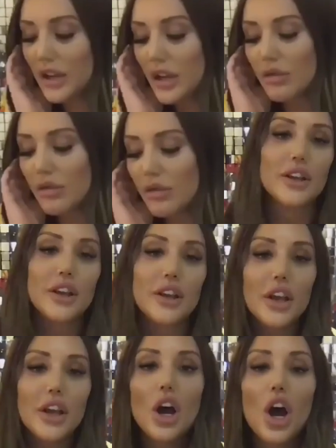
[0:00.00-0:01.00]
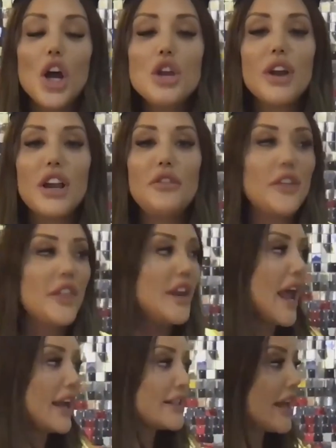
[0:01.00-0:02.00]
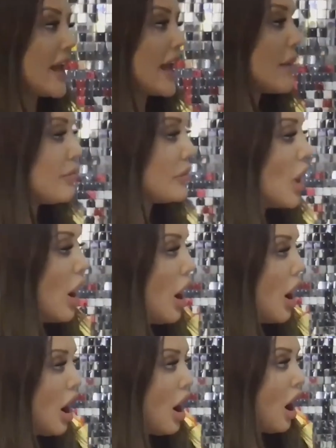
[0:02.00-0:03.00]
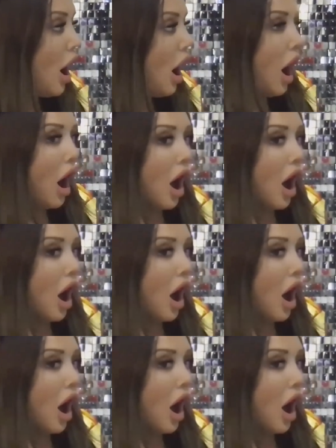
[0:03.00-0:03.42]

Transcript: Right, are you ready for the next game? Yeah.